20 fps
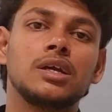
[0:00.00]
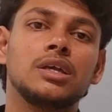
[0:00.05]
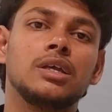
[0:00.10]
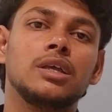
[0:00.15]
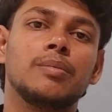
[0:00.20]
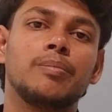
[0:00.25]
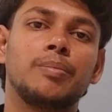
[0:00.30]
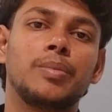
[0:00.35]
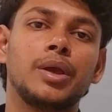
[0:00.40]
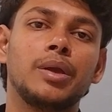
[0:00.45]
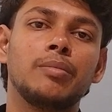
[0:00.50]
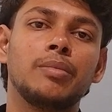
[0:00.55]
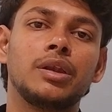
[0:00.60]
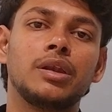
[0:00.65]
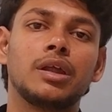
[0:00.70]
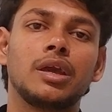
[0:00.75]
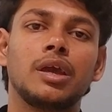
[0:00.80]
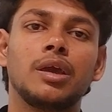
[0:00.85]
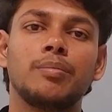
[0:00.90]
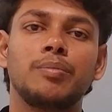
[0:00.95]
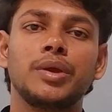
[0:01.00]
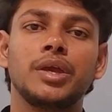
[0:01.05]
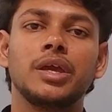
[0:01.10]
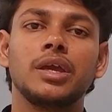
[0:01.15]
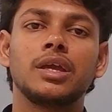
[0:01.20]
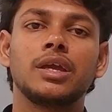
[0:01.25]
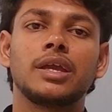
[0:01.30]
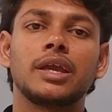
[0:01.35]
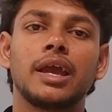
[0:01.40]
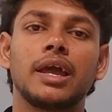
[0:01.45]
A payment
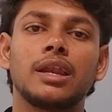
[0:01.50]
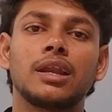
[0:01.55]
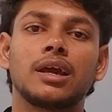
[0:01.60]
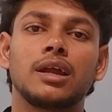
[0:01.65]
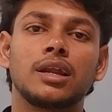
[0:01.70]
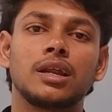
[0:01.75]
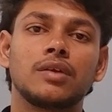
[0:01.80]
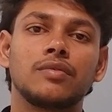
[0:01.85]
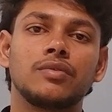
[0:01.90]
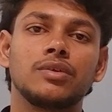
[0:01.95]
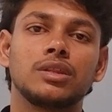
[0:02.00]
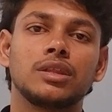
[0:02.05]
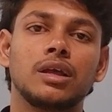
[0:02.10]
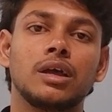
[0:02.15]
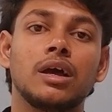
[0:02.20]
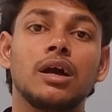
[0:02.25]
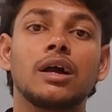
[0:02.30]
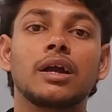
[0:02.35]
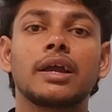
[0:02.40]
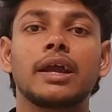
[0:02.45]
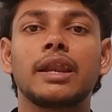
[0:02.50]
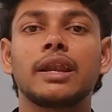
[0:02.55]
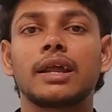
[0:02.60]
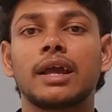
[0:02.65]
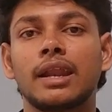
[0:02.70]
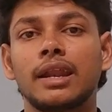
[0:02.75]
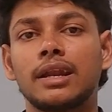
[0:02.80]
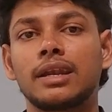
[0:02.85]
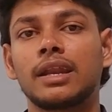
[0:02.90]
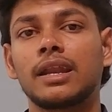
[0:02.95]
API can
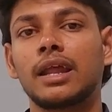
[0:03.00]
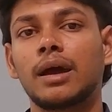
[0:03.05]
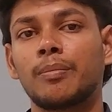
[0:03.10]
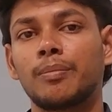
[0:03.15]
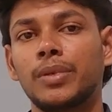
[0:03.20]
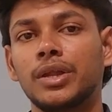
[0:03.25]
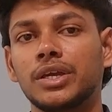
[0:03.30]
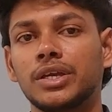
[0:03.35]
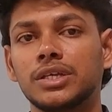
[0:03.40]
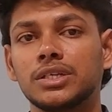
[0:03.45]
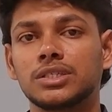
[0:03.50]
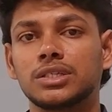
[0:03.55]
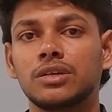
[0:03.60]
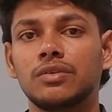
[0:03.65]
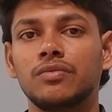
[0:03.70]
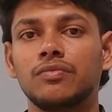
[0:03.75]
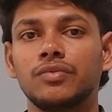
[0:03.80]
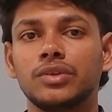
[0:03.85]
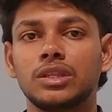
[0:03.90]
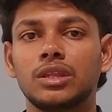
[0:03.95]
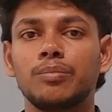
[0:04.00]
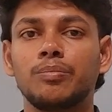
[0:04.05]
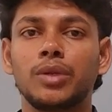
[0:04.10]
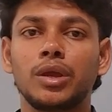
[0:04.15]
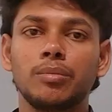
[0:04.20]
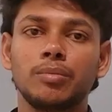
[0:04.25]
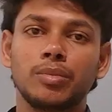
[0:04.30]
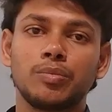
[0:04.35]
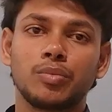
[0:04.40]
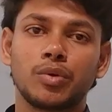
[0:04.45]
connect an application with a
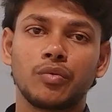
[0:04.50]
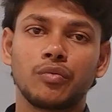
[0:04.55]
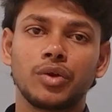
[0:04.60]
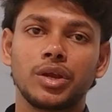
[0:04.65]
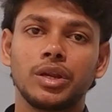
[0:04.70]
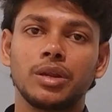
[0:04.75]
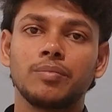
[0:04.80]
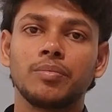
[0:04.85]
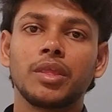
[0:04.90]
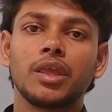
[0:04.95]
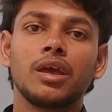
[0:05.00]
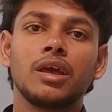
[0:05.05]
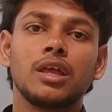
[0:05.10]
payment provider.